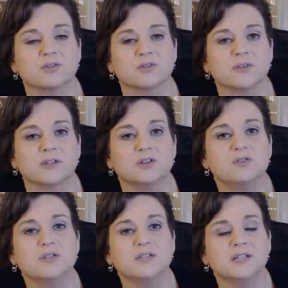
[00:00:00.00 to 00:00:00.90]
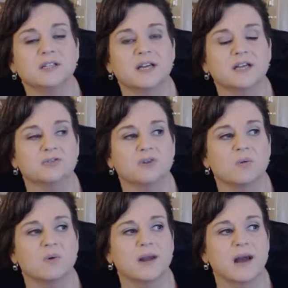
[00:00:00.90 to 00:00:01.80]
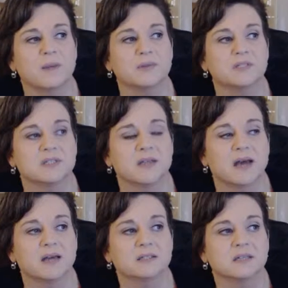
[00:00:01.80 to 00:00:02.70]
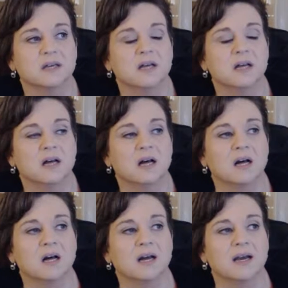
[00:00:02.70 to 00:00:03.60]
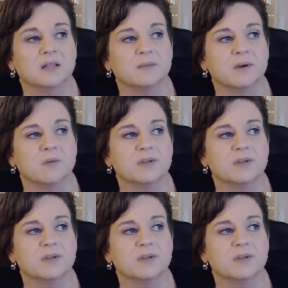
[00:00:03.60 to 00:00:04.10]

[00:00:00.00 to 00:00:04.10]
So if it loses an electron, what happens to that element?